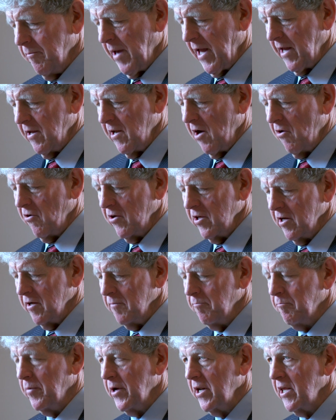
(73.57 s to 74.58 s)
the Bay Area,
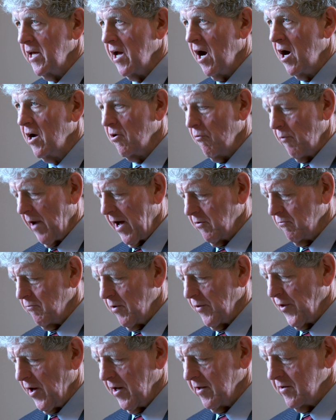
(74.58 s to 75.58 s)
but he hung around
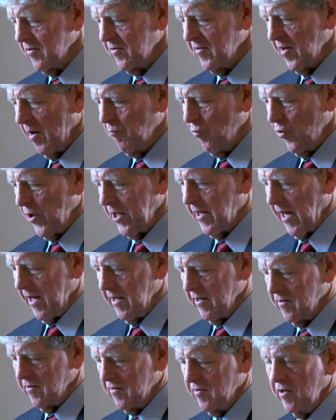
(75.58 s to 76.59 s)
with us some
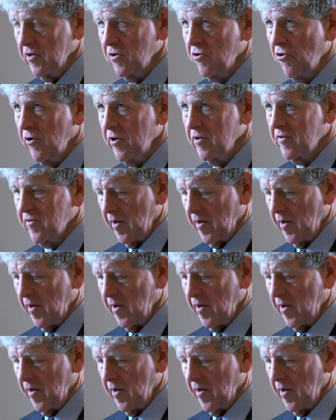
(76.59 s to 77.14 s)
weekends and during